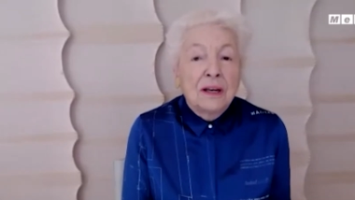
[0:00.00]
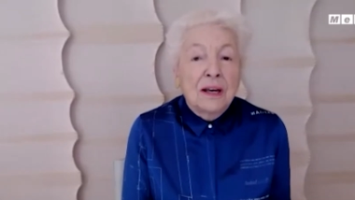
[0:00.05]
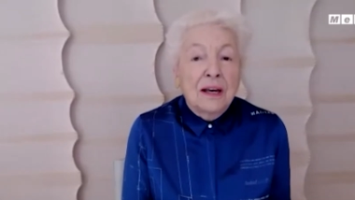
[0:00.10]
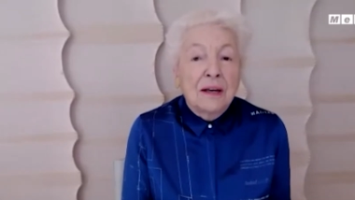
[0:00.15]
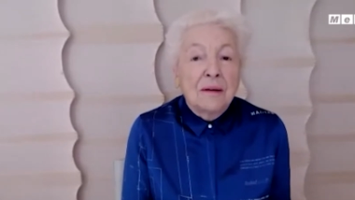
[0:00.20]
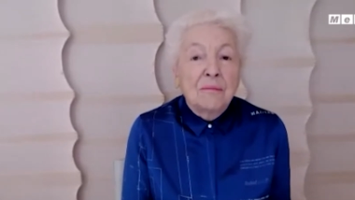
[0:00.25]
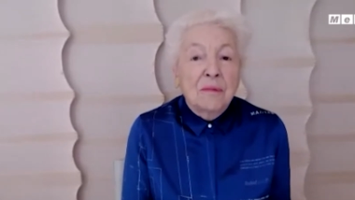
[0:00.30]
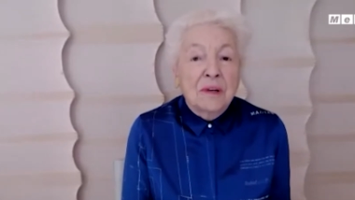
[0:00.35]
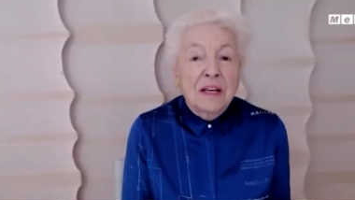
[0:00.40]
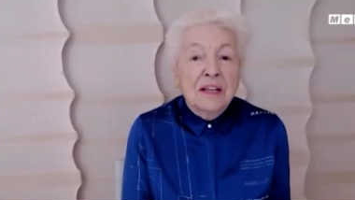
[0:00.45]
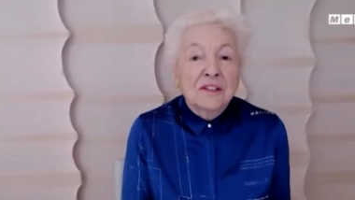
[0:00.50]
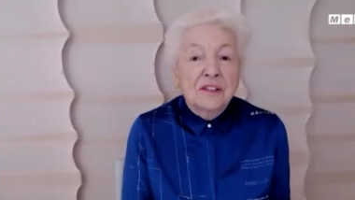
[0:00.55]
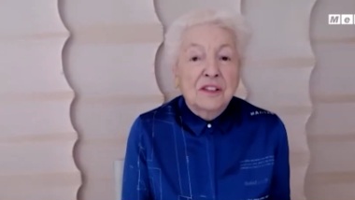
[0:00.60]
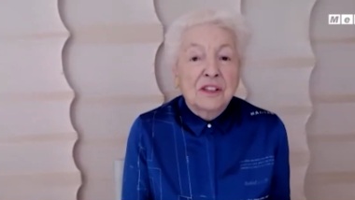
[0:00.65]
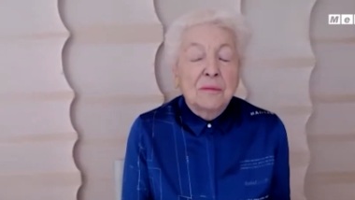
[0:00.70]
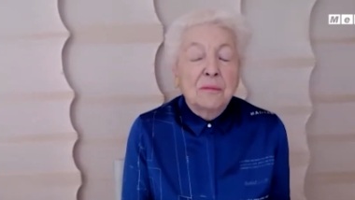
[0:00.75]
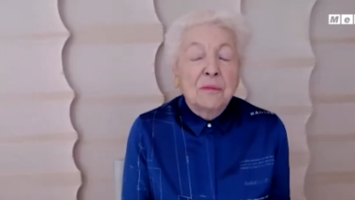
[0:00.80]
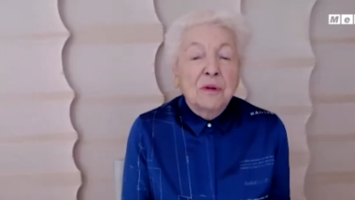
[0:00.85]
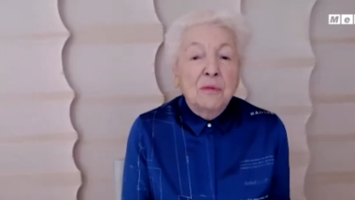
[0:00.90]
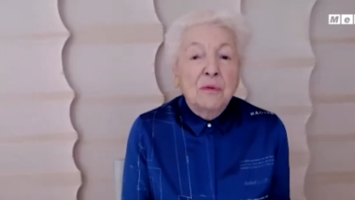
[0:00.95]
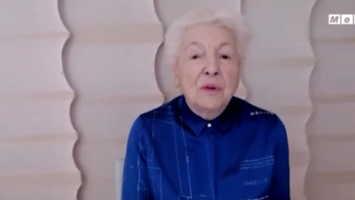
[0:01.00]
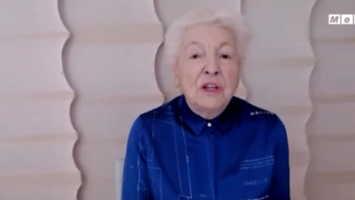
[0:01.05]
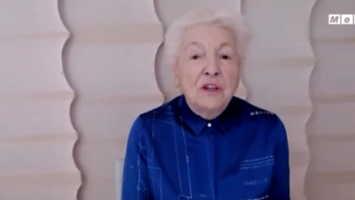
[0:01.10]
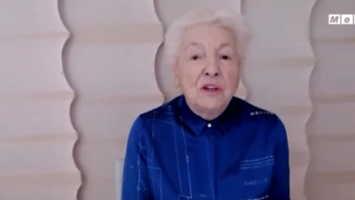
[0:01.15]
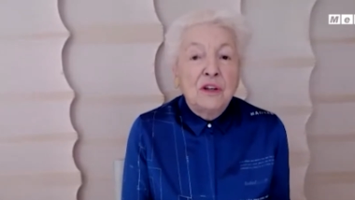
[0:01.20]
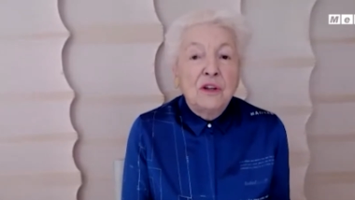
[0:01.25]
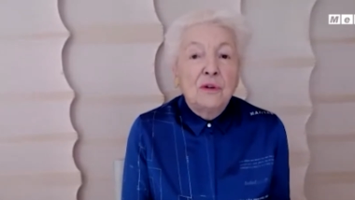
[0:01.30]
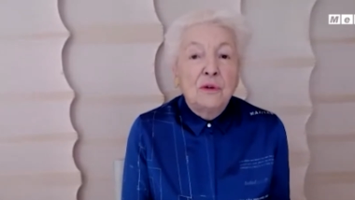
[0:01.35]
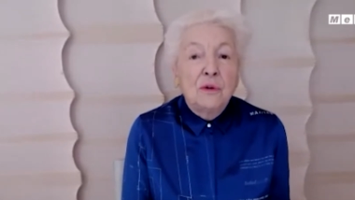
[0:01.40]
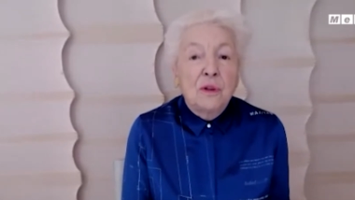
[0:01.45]
um, customer, we
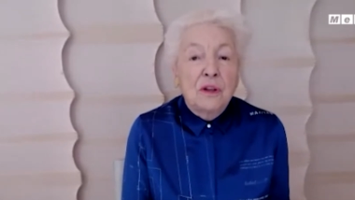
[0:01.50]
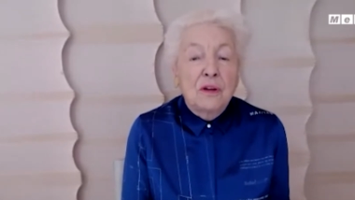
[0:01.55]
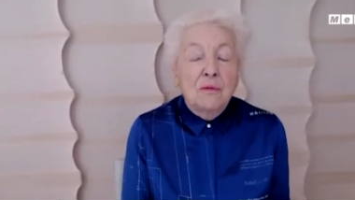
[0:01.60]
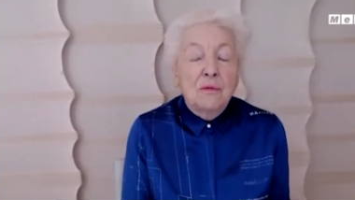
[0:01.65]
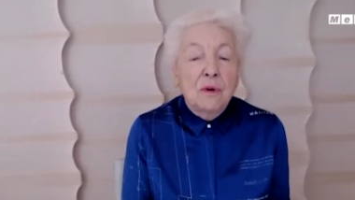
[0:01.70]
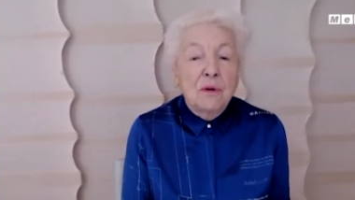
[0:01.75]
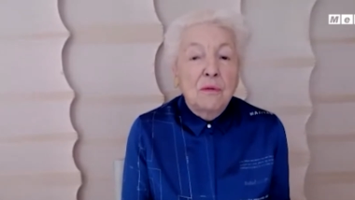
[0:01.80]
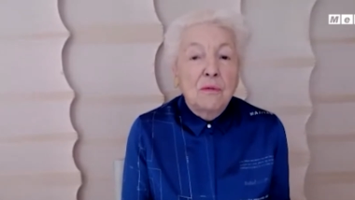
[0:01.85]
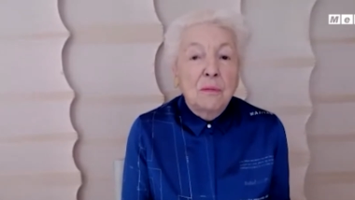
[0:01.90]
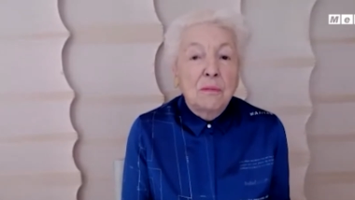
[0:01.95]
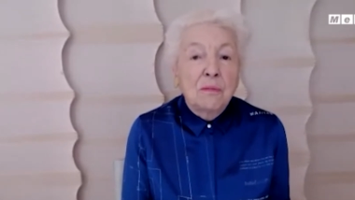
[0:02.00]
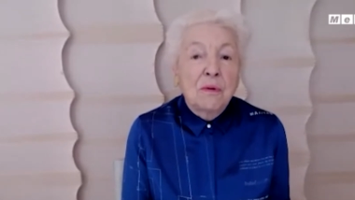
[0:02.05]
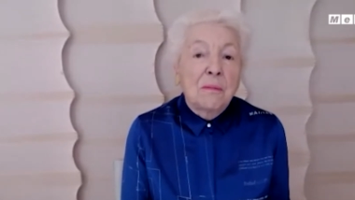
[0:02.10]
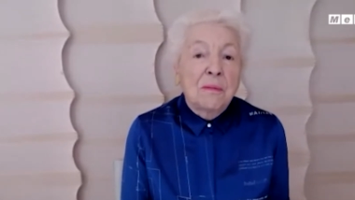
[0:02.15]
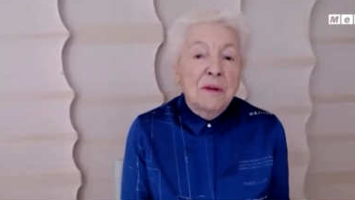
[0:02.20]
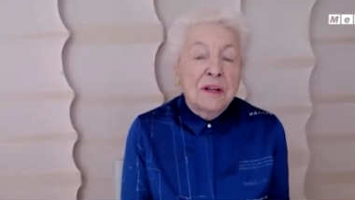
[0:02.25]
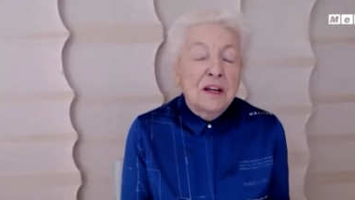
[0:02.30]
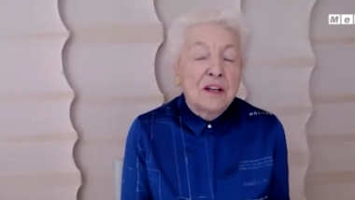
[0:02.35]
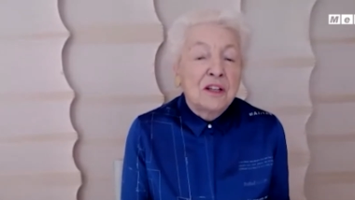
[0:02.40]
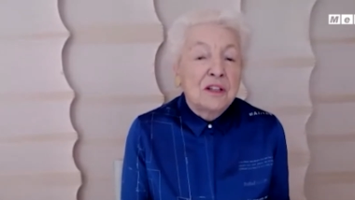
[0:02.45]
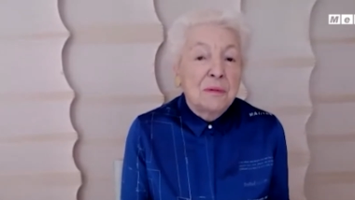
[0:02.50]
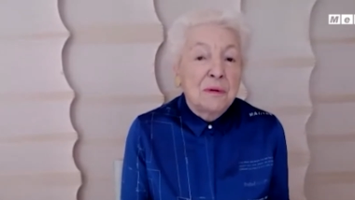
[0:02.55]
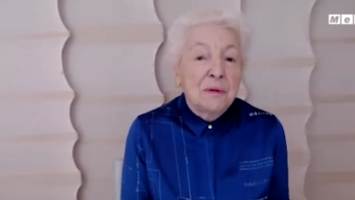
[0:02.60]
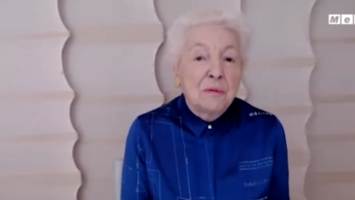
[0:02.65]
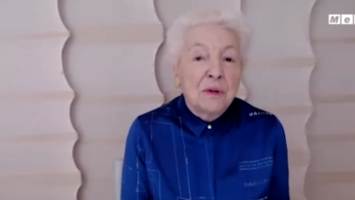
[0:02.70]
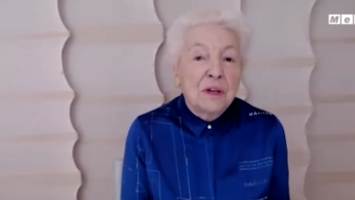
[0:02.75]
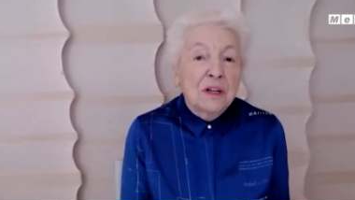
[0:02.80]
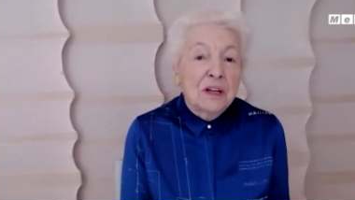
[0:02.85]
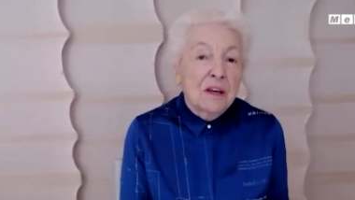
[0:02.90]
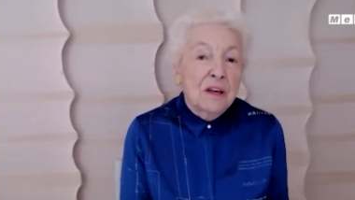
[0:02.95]
knew that we were probably going to be
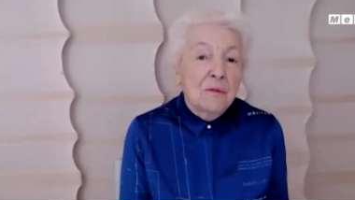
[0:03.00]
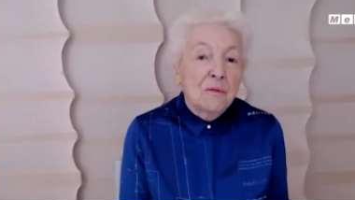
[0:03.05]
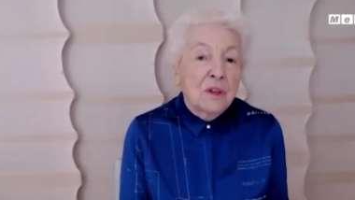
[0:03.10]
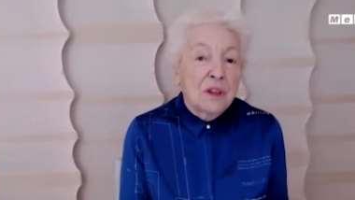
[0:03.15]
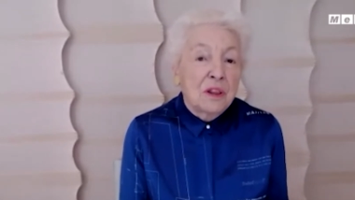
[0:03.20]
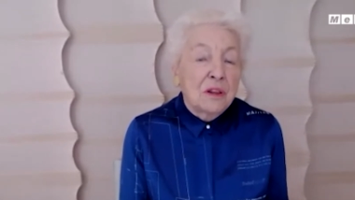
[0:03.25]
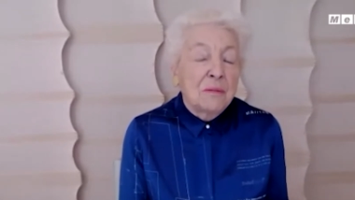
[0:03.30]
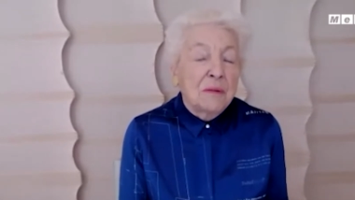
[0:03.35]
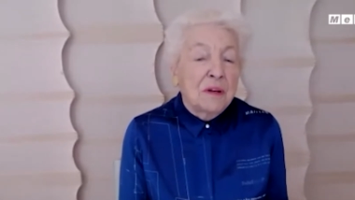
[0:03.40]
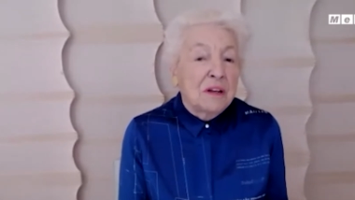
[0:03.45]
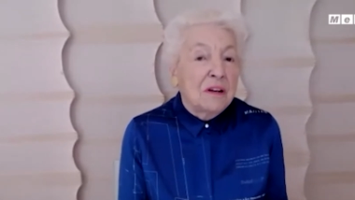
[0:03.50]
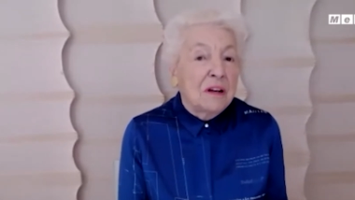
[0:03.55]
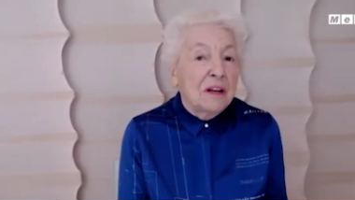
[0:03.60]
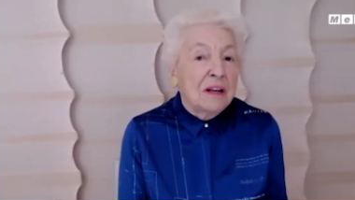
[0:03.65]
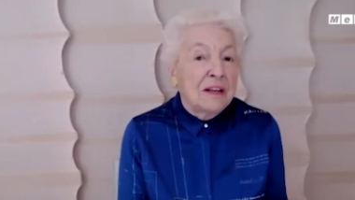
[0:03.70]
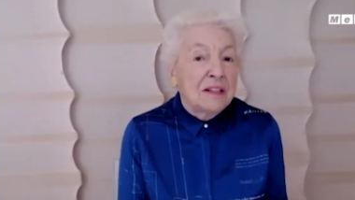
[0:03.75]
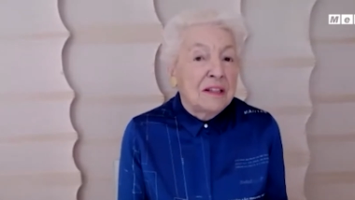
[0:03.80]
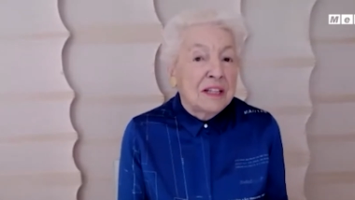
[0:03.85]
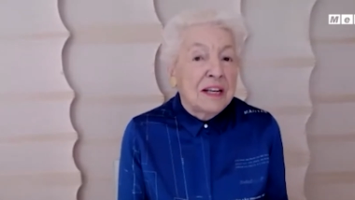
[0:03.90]
working with them in, in